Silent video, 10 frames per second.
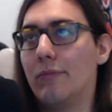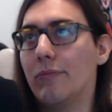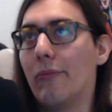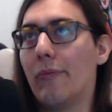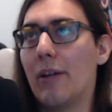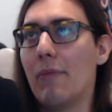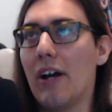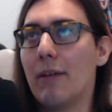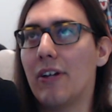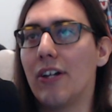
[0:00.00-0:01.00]
in my
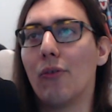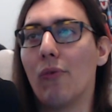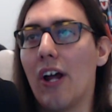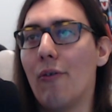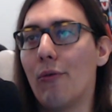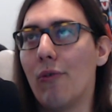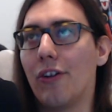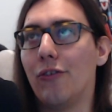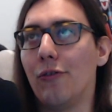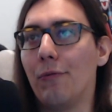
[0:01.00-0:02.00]
opinion, what I would want to
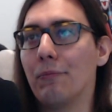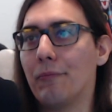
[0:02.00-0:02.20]
do,